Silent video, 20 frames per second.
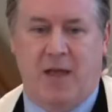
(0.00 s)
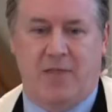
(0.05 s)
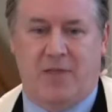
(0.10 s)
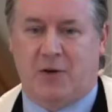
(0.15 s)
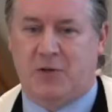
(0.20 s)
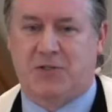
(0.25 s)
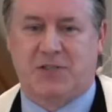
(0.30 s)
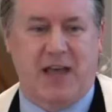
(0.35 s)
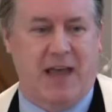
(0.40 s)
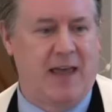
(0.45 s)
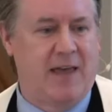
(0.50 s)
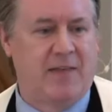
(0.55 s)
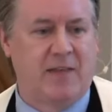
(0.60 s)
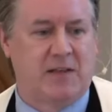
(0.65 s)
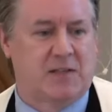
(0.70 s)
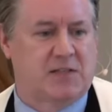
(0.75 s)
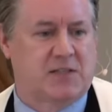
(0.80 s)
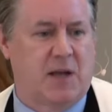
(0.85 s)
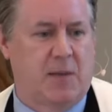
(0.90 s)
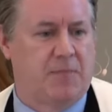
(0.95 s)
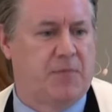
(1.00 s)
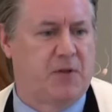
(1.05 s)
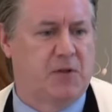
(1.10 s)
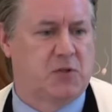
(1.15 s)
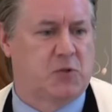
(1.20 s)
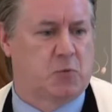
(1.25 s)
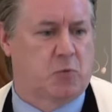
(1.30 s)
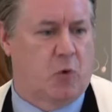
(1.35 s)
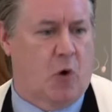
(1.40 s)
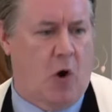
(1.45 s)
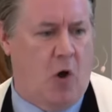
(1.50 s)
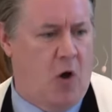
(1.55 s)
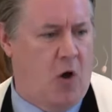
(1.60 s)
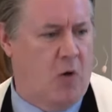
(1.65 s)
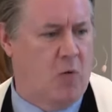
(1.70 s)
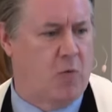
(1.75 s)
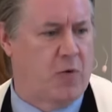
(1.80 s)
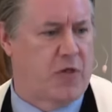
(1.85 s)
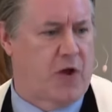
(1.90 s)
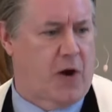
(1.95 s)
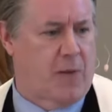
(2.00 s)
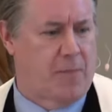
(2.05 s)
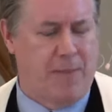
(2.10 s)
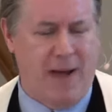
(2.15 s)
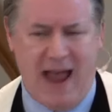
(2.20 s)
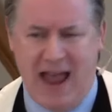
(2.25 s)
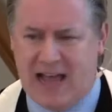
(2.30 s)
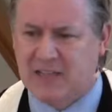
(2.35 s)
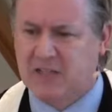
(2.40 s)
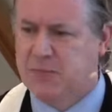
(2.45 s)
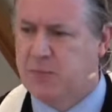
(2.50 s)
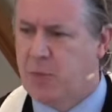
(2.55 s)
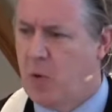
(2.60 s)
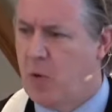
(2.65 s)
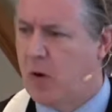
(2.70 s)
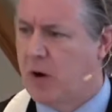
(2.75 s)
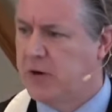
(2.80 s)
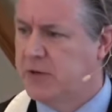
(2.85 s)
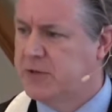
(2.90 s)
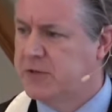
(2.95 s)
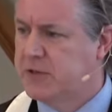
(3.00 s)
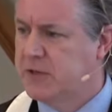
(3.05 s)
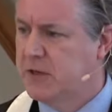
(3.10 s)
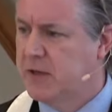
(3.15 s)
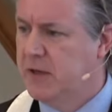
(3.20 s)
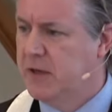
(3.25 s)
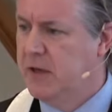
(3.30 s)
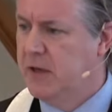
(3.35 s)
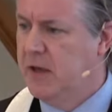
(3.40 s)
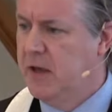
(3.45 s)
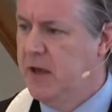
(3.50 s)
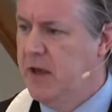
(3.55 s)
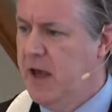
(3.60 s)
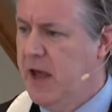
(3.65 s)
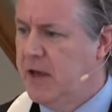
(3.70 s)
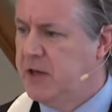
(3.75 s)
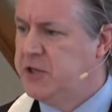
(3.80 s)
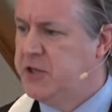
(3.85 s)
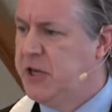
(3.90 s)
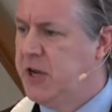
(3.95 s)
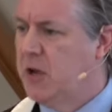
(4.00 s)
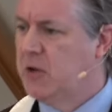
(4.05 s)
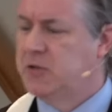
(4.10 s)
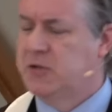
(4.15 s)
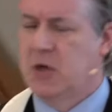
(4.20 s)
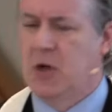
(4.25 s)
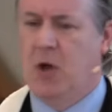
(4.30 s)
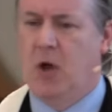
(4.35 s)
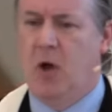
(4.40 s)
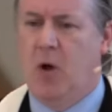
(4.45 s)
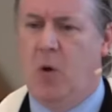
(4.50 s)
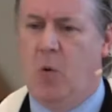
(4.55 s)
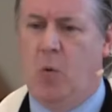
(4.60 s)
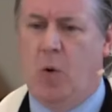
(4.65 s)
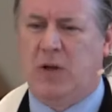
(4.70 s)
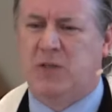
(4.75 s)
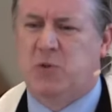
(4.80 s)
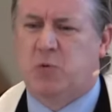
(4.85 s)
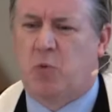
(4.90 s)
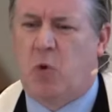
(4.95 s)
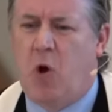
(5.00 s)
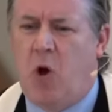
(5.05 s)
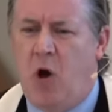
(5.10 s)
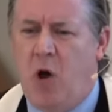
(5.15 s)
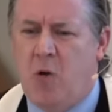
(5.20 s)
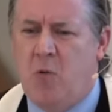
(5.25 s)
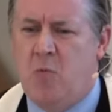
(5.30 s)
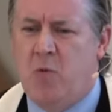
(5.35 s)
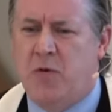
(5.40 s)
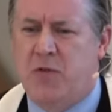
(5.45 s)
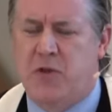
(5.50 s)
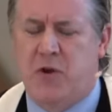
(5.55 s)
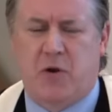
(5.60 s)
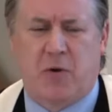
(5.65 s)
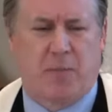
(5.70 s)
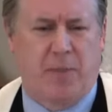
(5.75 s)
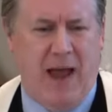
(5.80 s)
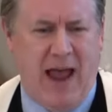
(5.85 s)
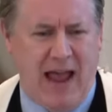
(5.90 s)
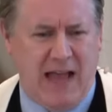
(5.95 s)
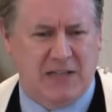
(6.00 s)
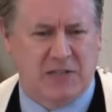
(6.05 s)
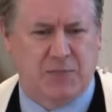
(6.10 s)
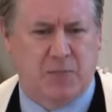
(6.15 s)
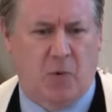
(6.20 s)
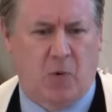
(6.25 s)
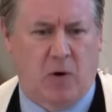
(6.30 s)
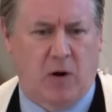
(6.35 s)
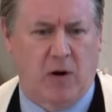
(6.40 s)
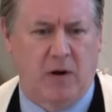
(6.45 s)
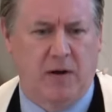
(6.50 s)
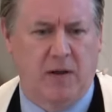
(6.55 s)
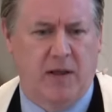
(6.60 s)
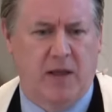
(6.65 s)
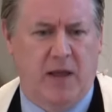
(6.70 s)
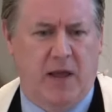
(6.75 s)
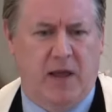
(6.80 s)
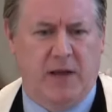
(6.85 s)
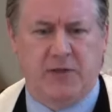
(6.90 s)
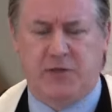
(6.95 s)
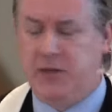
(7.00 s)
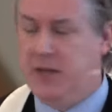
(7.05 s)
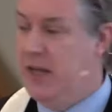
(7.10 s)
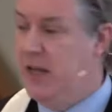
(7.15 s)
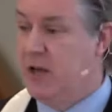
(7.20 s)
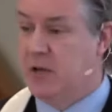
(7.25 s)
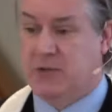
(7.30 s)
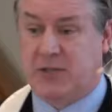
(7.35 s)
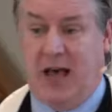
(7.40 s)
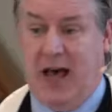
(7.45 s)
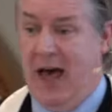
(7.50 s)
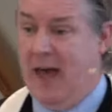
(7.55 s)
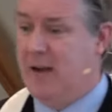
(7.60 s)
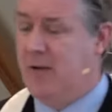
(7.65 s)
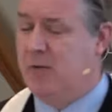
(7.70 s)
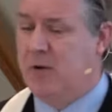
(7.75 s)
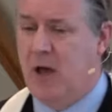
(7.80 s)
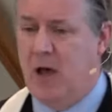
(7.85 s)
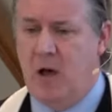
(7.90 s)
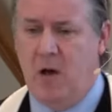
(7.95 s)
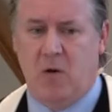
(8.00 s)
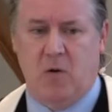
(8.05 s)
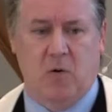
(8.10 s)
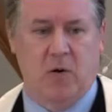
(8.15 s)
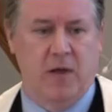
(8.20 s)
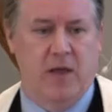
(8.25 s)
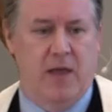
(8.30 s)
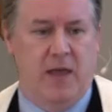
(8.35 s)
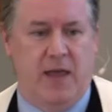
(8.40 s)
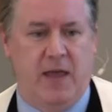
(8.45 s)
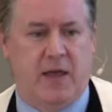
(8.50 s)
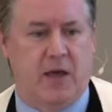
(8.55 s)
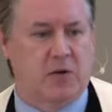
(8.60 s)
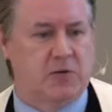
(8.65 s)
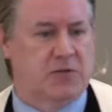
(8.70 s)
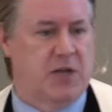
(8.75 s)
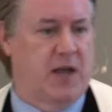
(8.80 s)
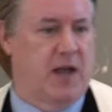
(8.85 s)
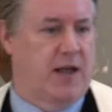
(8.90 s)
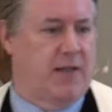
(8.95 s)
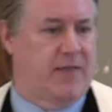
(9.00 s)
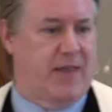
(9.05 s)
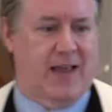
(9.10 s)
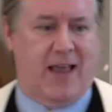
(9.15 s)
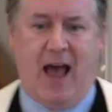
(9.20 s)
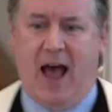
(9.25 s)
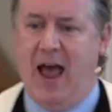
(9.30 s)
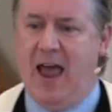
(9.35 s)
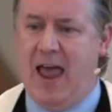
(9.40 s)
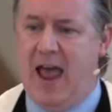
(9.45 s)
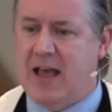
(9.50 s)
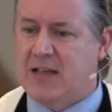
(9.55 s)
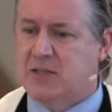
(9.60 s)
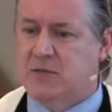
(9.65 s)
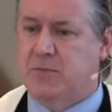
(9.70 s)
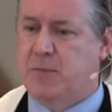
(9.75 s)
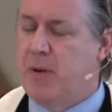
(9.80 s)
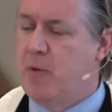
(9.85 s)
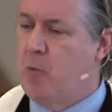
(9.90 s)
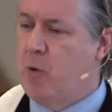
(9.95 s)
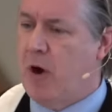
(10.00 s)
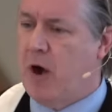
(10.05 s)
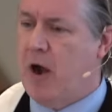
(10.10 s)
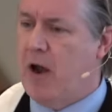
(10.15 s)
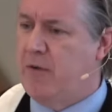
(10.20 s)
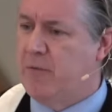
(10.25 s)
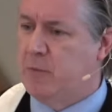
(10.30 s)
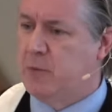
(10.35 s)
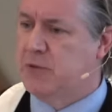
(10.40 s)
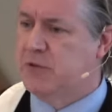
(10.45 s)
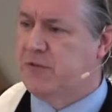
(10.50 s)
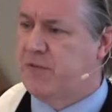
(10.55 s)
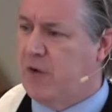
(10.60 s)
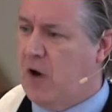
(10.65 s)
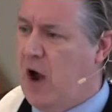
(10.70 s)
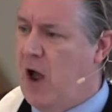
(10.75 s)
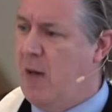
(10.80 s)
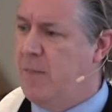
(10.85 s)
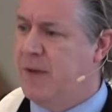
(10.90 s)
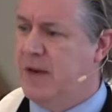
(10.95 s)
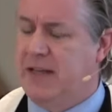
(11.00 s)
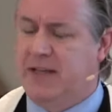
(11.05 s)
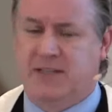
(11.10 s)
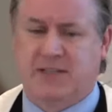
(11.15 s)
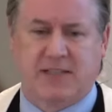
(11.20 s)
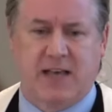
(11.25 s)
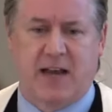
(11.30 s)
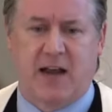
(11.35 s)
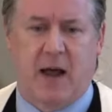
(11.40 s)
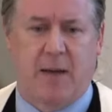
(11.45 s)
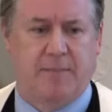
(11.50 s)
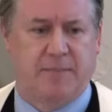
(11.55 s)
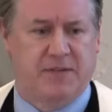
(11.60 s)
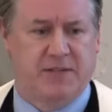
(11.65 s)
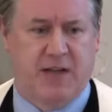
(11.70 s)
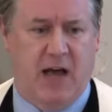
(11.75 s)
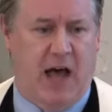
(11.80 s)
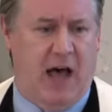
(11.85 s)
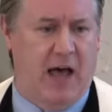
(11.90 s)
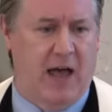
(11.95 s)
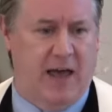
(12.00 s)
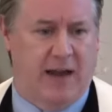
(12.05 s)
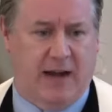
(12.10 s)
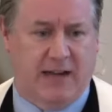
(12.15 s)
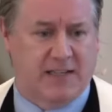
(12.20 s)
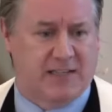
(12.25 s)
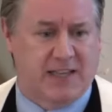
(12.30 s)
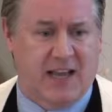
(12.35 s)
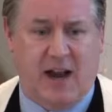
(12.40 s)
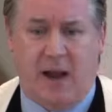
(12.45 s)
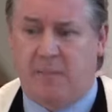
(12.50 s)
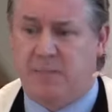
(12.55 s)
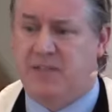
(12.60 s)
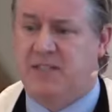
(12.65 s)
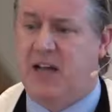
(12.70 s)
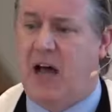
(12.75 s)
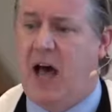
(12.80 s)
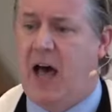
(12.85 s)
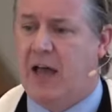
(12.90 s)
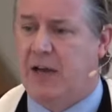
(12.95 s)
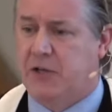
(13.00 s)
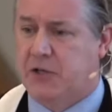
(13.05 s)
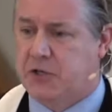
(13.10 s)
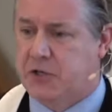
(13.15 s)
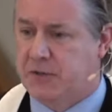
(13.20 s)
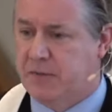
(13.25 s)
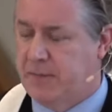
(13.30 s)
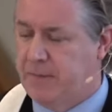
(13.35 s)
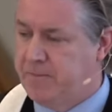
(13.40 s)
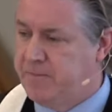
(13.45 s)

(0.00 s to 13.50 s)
"They're saying that something's wrong with our passports." And she goes, "What's wrong with your passport?" And he goes, "I don't know." He goes, "The guy asked me where I was from, and he said I'm Dutch." And I said, "I'm Dutch."